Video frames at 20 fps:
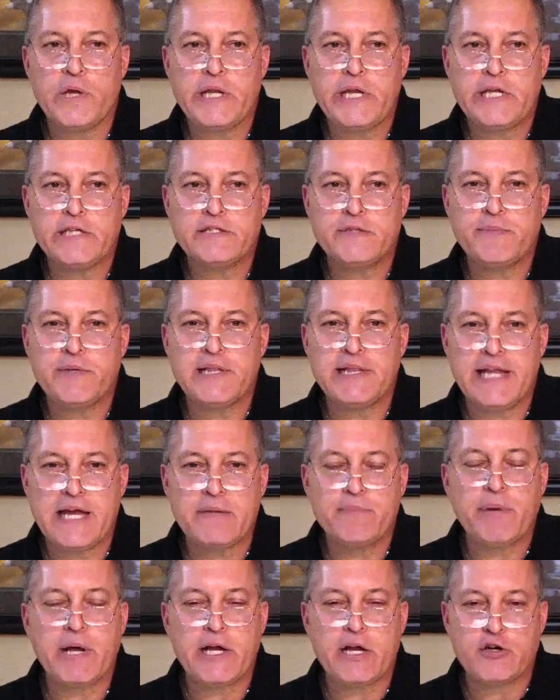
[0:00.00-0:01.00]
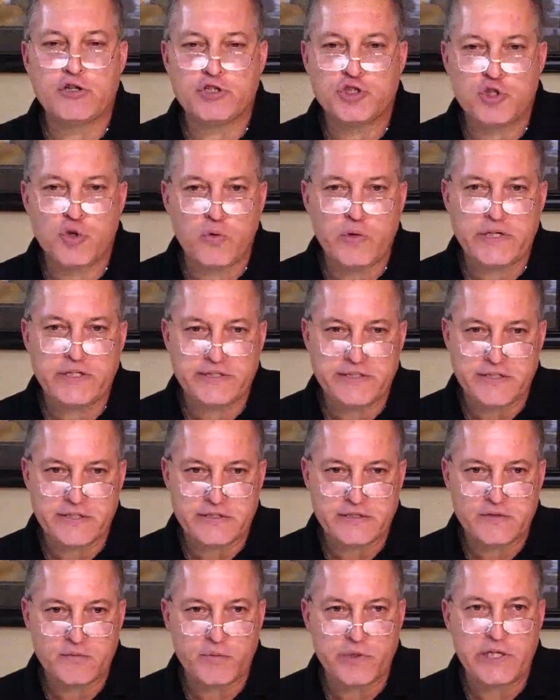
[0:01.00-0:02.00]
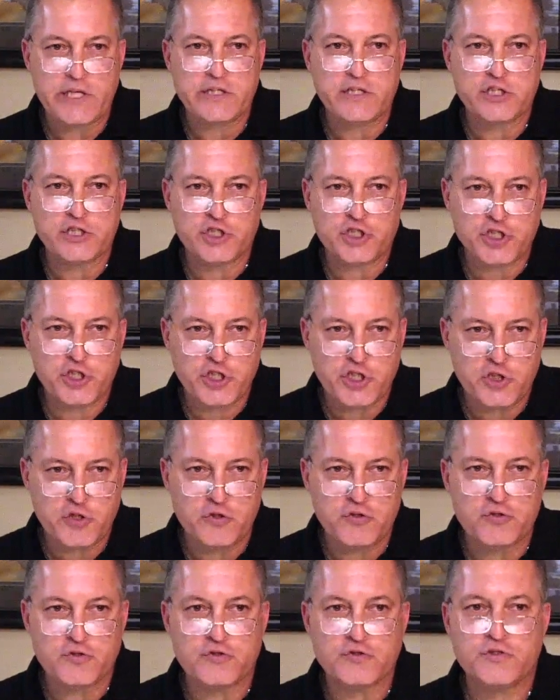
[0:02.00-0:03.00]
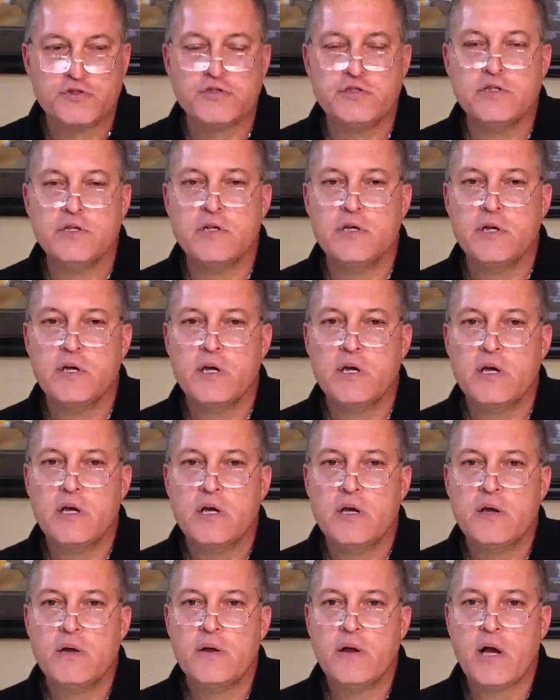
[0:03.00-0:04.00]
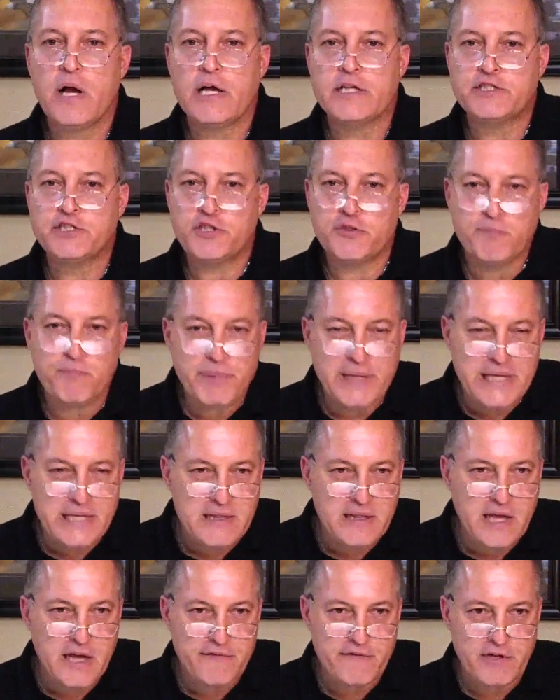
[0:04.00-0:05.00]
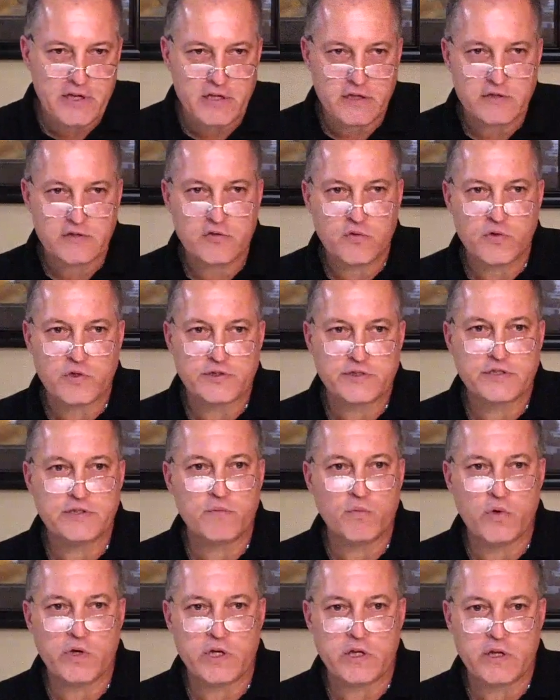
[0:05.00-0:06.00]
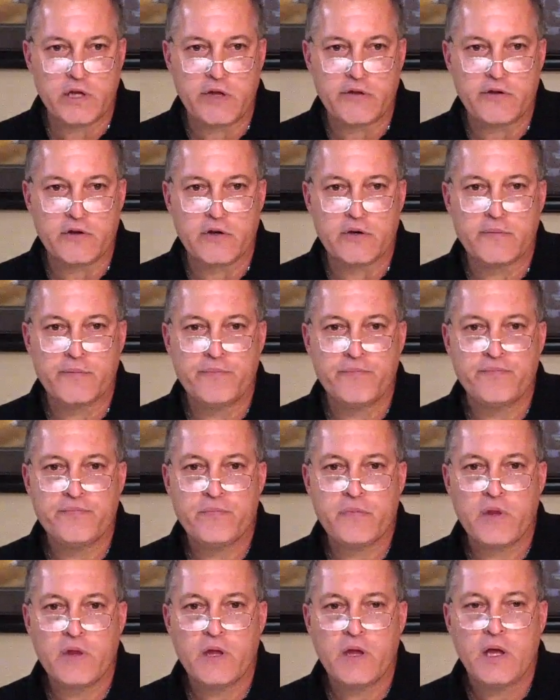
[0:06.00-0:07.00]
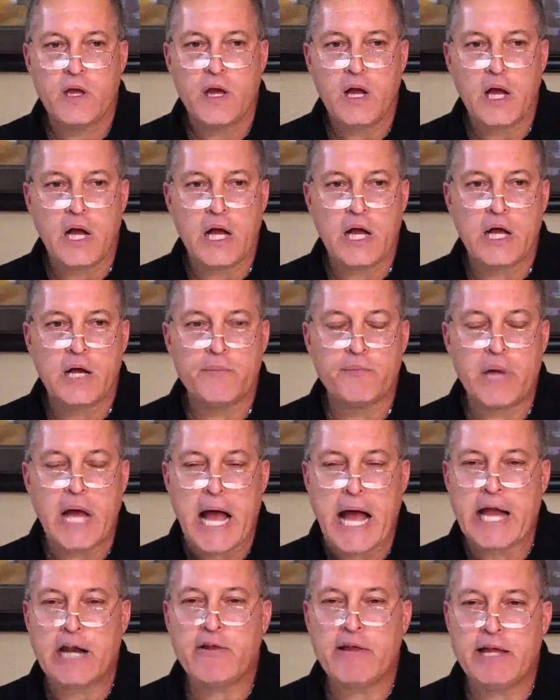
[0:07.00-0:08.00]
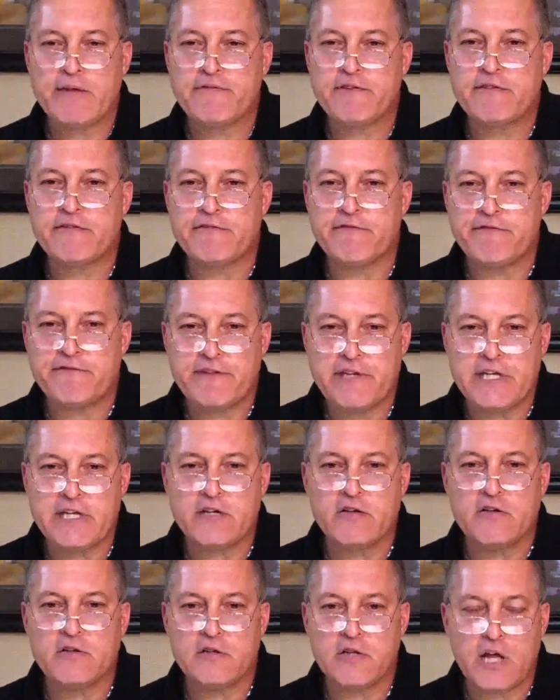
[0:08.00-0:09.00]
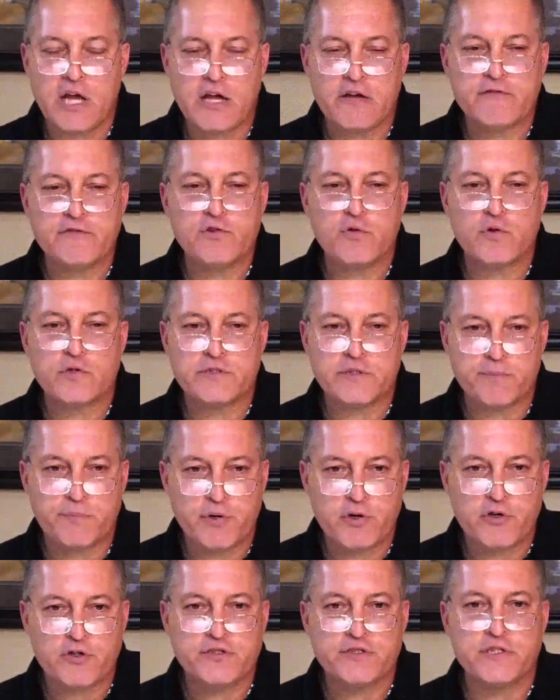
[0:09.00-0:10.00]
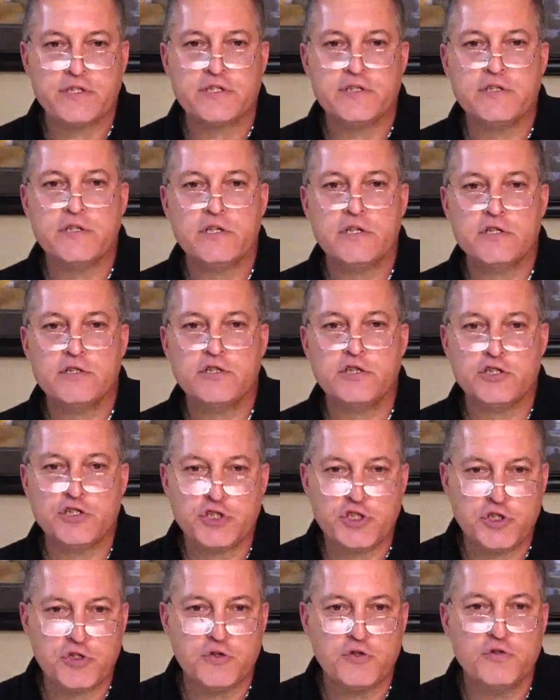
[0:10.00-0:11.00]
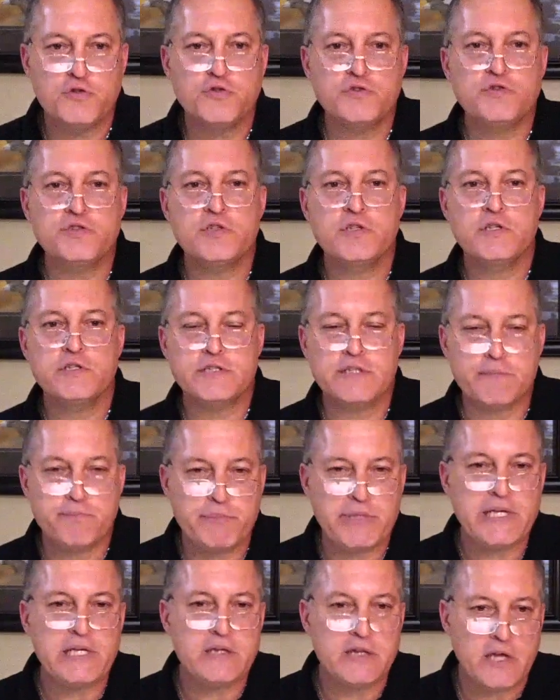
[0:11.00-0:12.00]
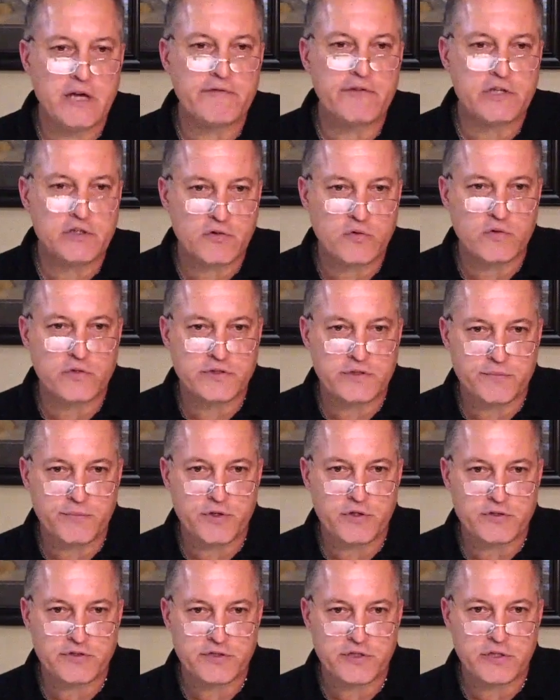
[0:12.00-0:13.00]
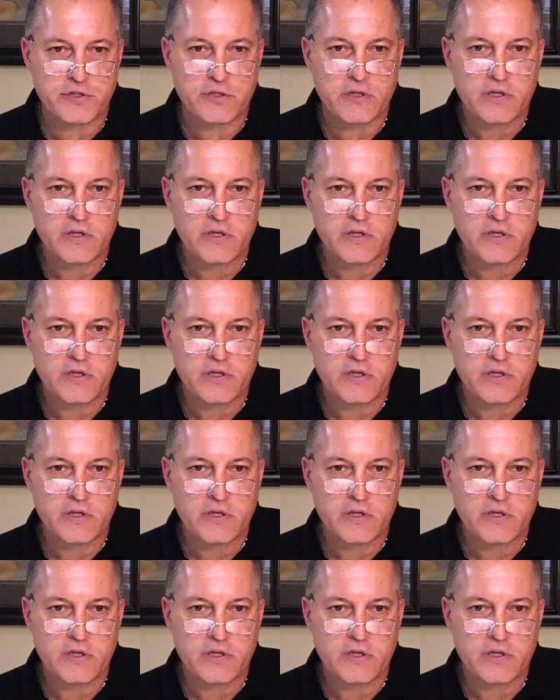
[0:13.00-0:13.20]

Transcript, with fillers: need to be led by our choices. We need to choose uh, to be loving towards one another. Um, I don't have to feel love towards a person to choose to be loving towards a person.